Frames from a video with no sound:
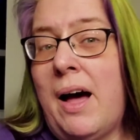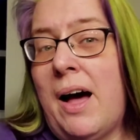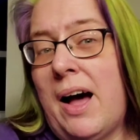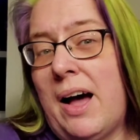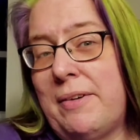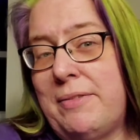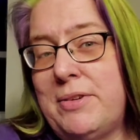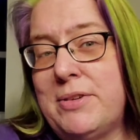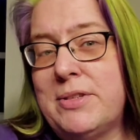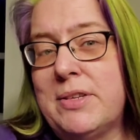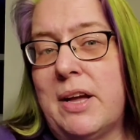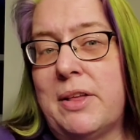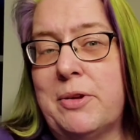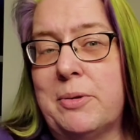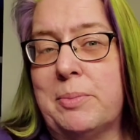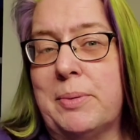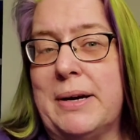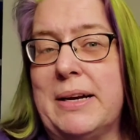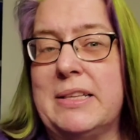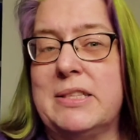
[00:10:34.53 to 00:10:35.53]
I've used other
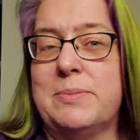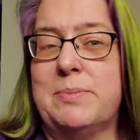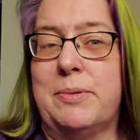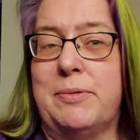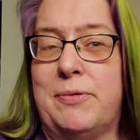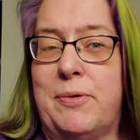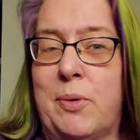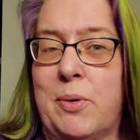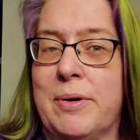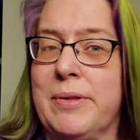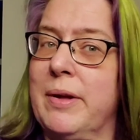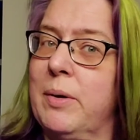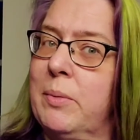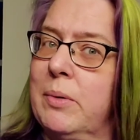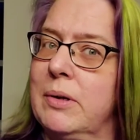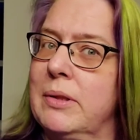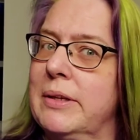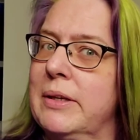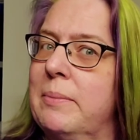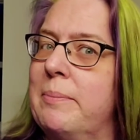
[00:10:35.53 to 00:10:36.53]
brands before that were
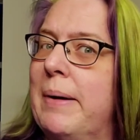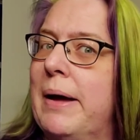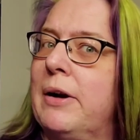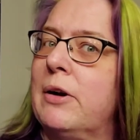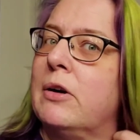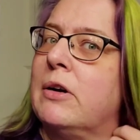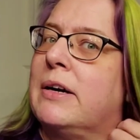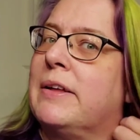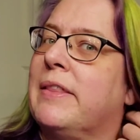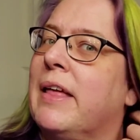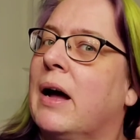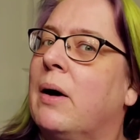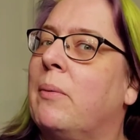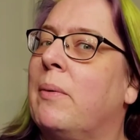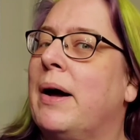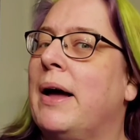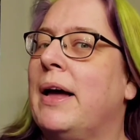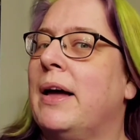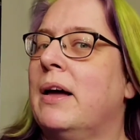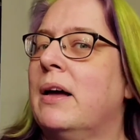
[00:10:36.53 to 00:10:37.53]
a little better in that
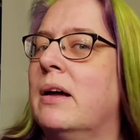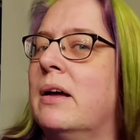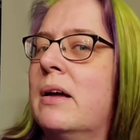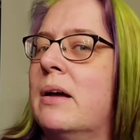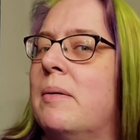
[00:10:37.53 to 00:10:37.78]
way,